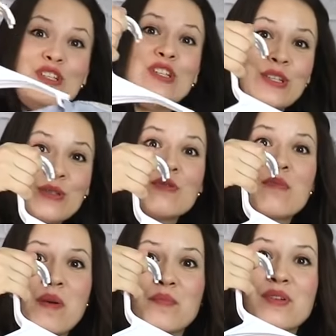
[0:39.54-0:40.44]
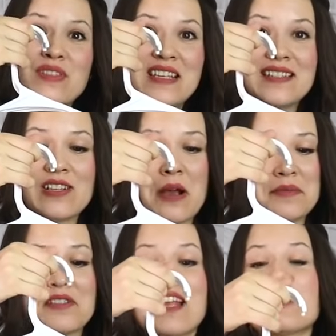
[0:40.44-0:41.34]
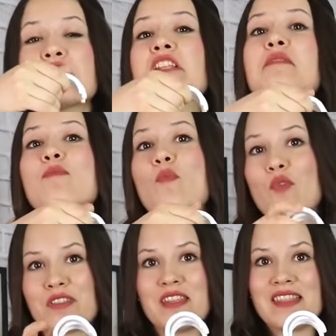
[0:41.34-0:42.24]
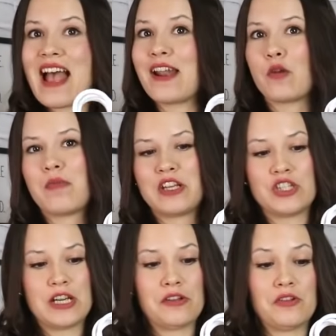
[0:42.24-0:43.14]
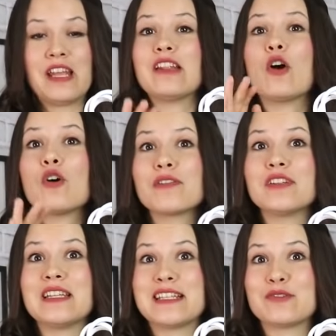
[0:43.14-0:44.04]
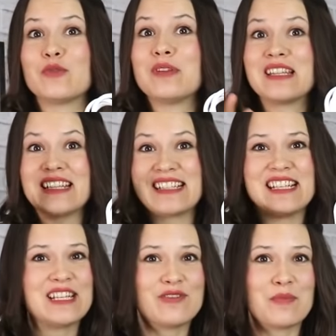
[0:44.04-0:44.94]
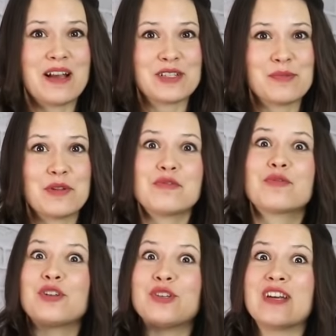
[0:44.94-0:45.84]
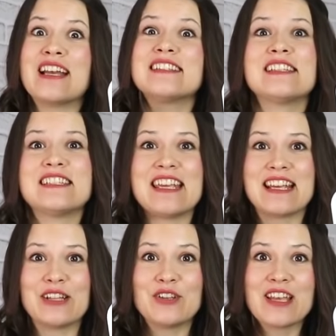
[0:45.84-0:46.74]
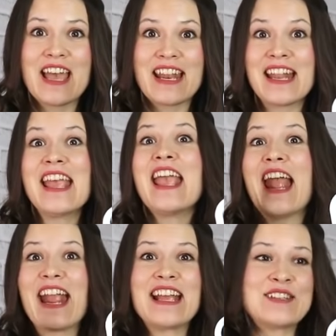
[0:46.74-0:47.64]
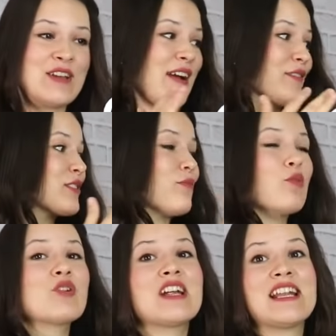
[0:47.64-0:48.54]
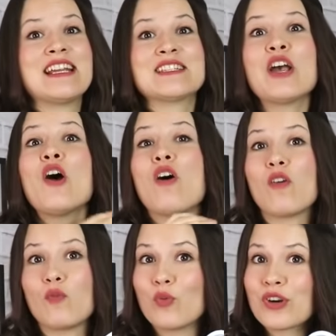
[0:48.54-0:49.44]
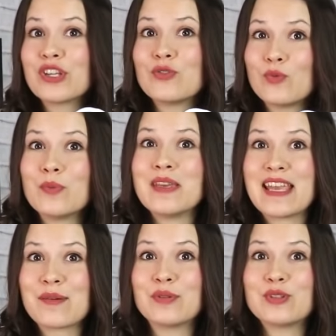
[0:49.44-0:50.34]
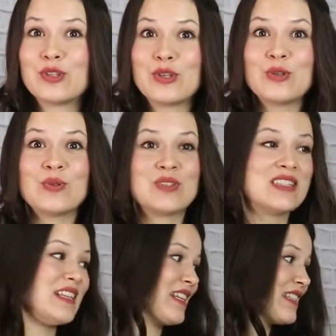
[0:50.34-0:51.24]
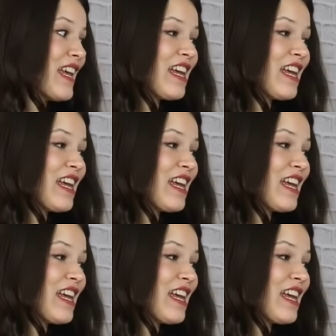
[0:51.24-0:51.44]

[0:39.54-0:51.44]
do you remember these tops? There's actually more than that on my channel and all of the links will be linked in the info box below for you guys to take a look at it and to have some more ideas of where you will be able to use this